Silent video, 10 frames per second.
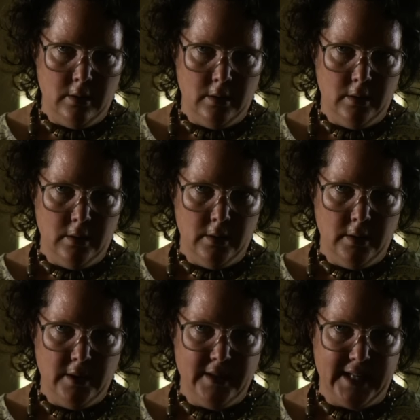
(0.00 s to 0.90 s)
Oh,
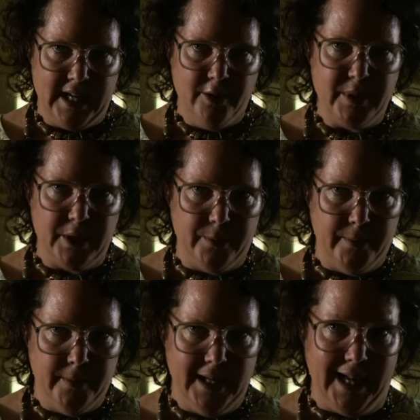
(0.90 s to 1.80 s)
God. They help you,
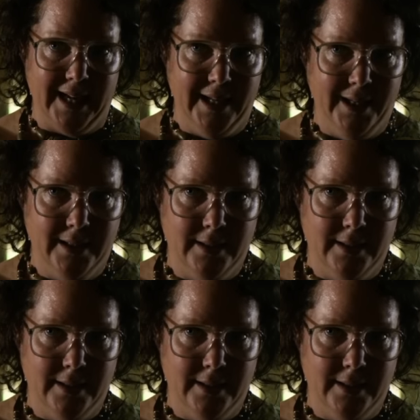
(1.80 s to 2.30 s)
Eddie.